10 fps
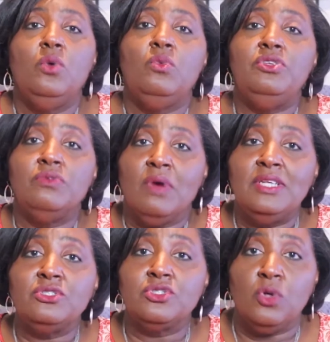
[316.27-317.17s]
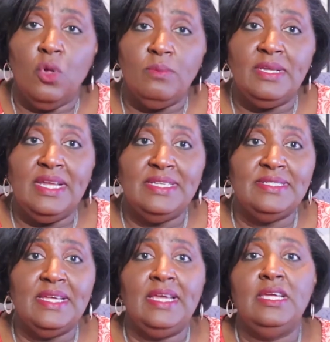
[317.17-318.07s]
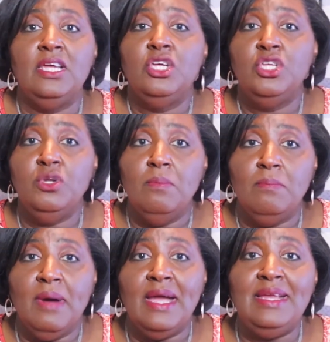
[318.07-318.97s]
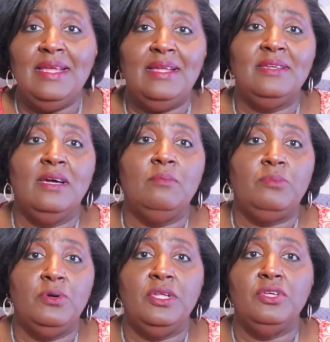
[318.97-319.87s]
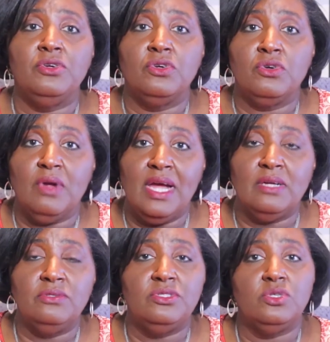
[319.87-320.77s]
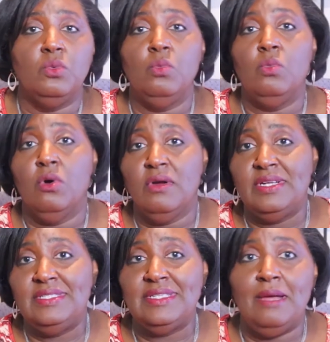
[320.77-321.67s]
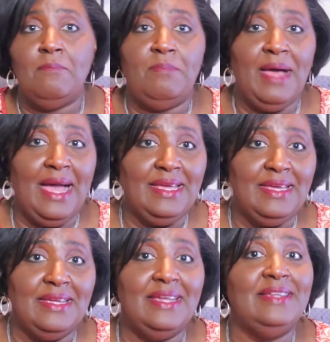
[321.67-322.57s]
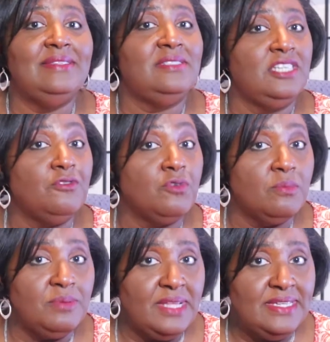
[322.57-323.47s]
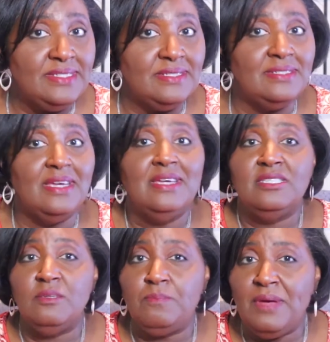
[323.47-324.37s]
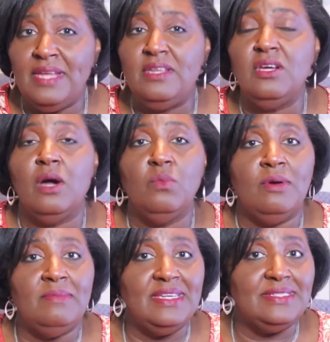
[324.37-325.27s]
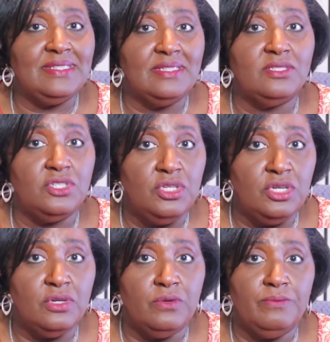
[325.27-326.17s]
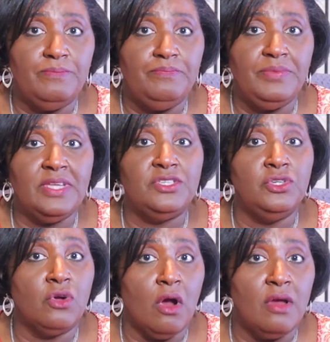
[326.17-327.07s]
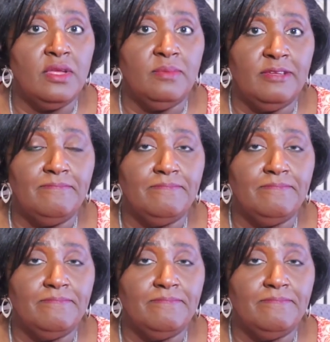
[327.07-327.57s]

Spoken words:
When you write your Toulmin essay, you might end up putting your grounds, warrants, and backing in different places depending on what makes sense to you and to your argument.